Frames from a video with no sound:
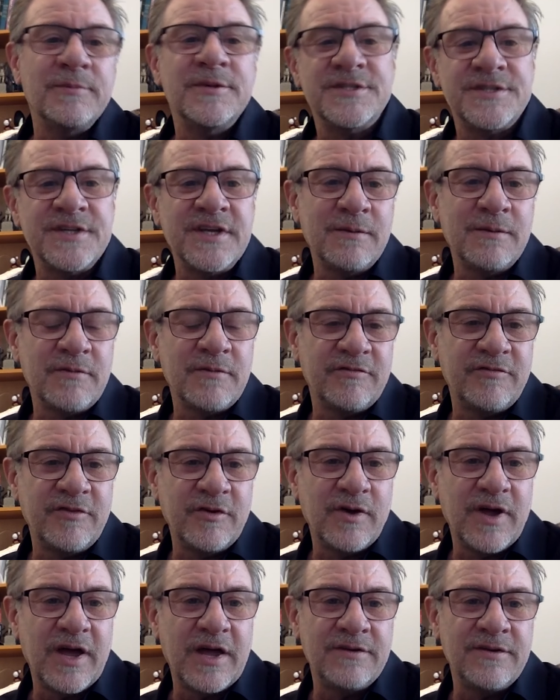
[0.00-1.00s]
Museum, the
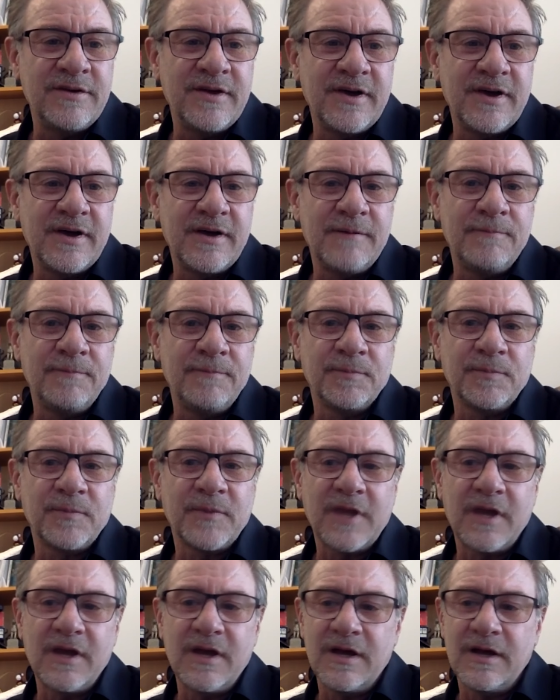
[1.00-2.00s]
Field, and uh,
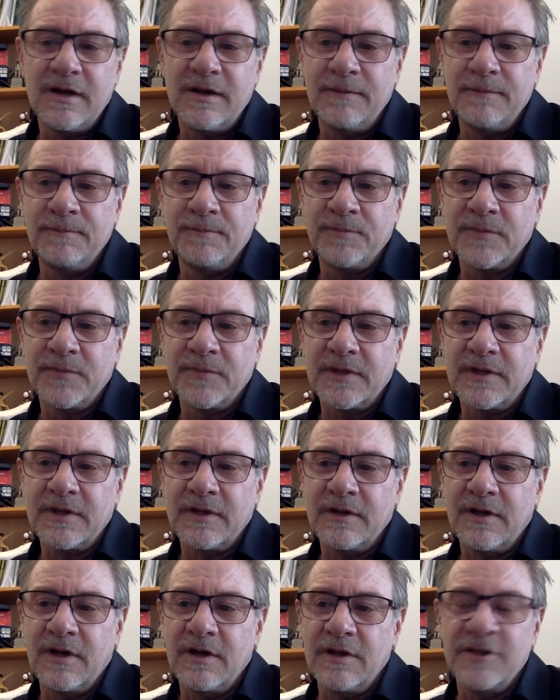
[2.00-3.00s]
uh,
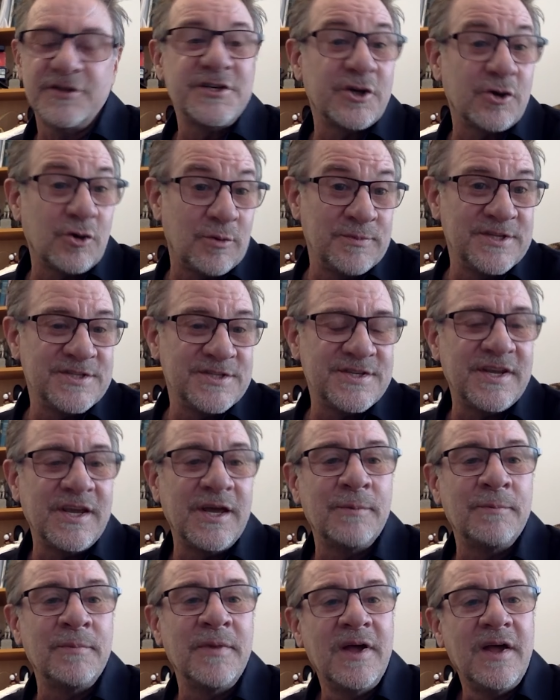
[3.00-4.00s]
uh, the Tyrrell
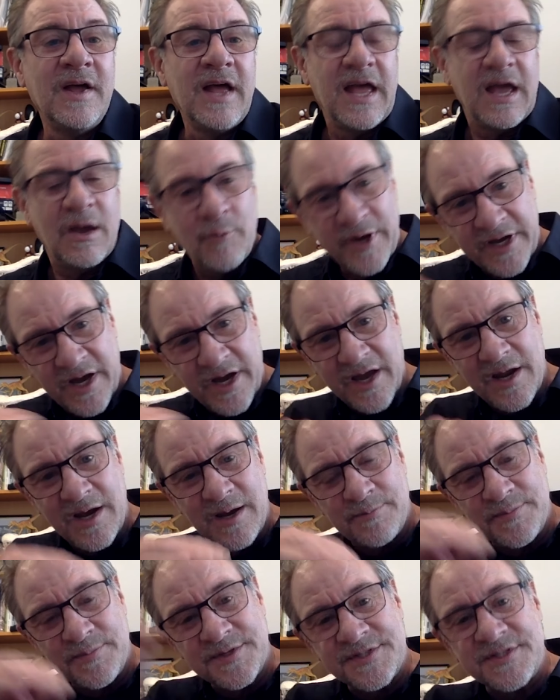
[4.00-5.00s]
Museum, and we cut
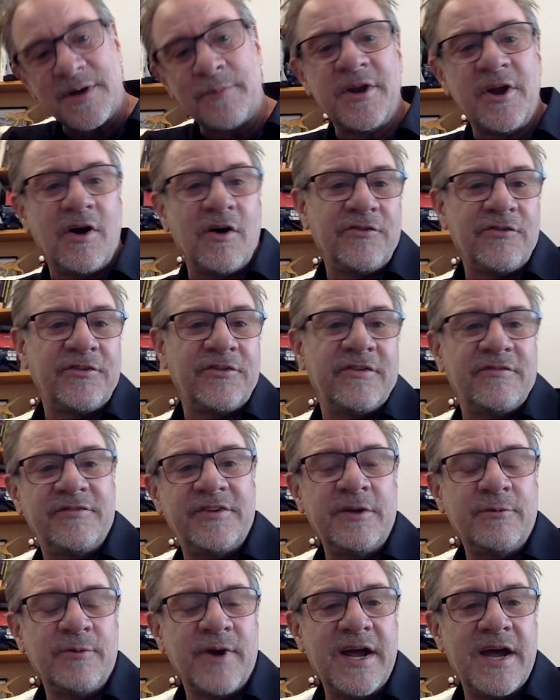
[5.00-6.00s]
up subadults of
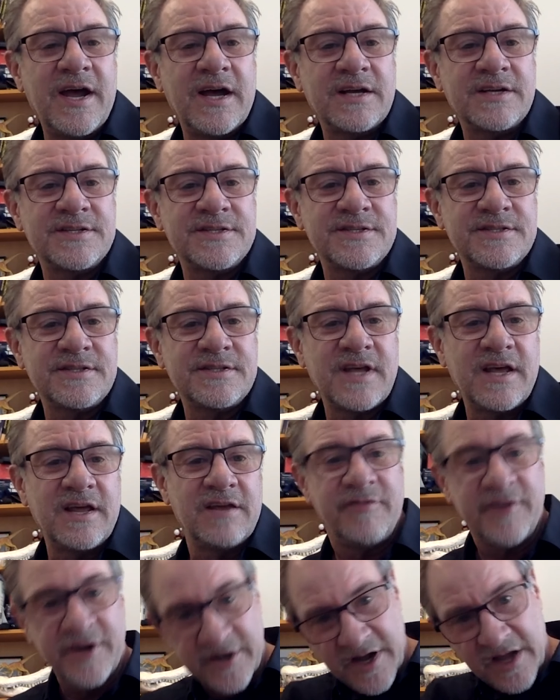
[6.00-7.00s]
T-Rex and
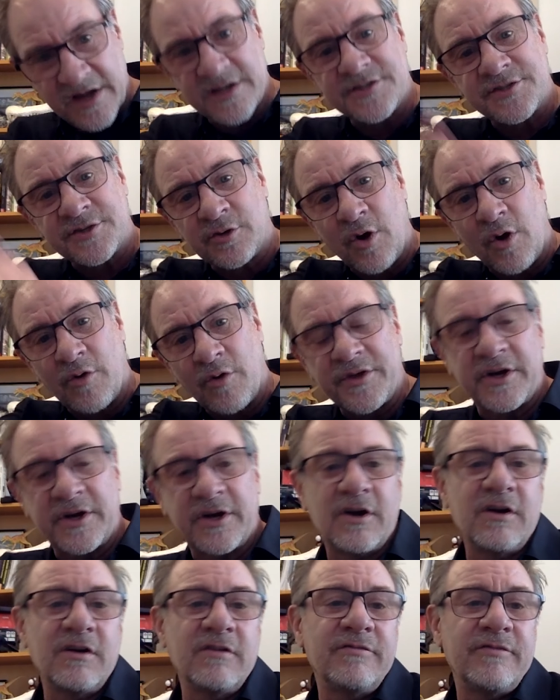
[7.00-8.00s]
figured out its growth
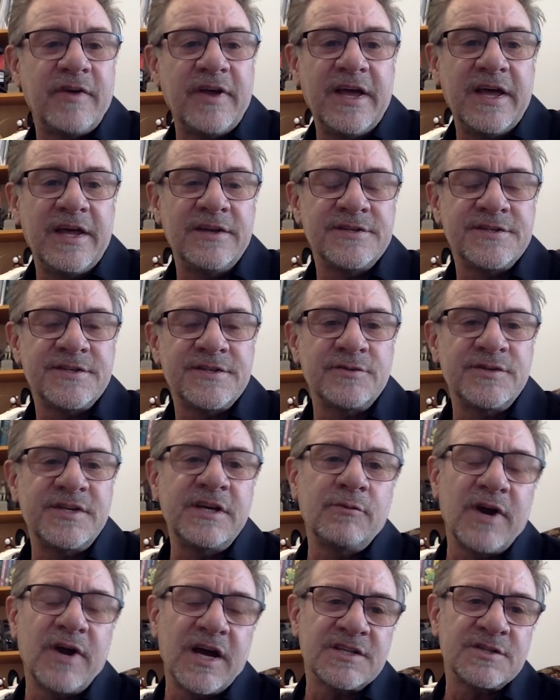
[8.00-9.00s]
curve. And so
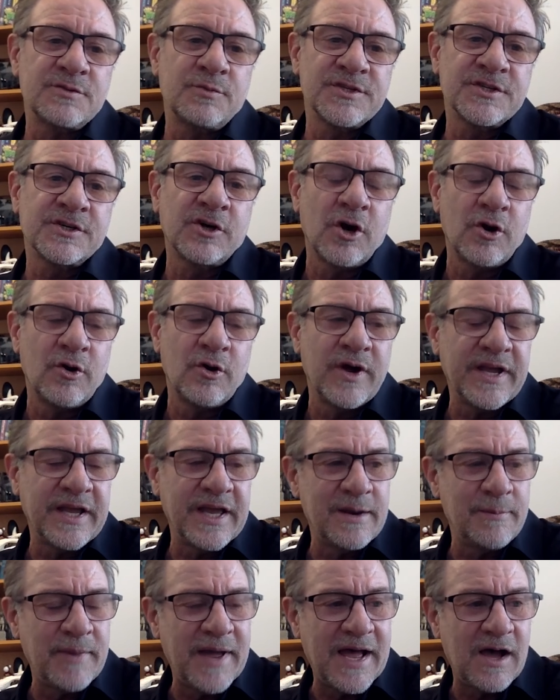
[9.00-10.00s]
T-Rex was growing at
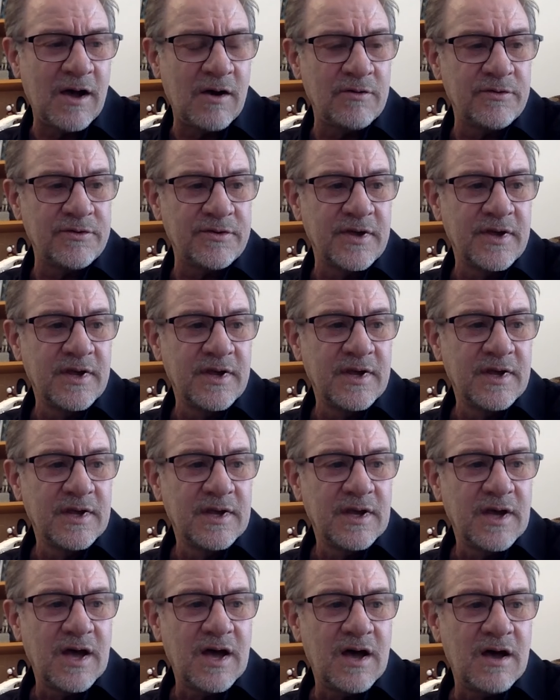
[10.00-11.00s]
about
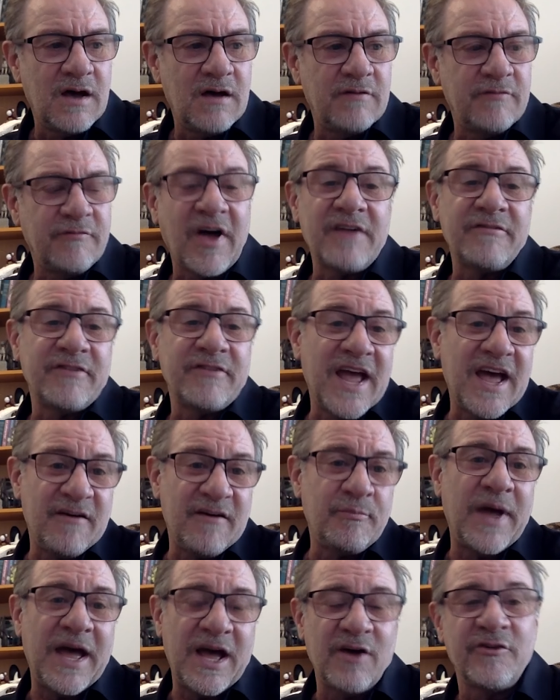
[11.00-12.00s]
uh, five and a
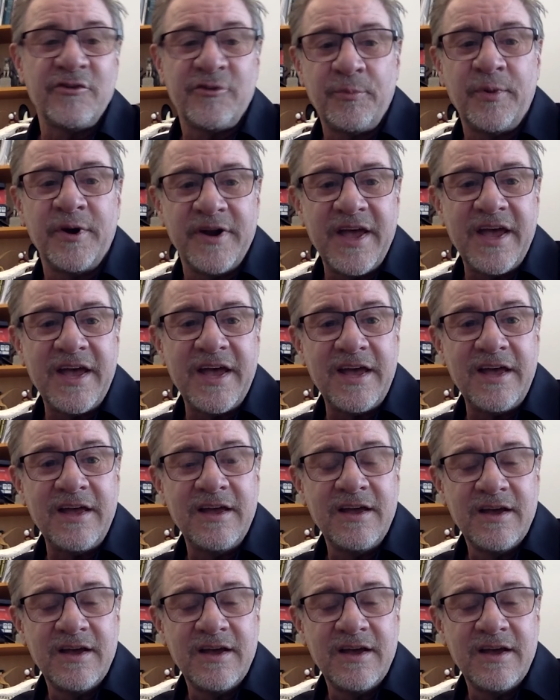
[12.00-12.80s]
half pounds per day,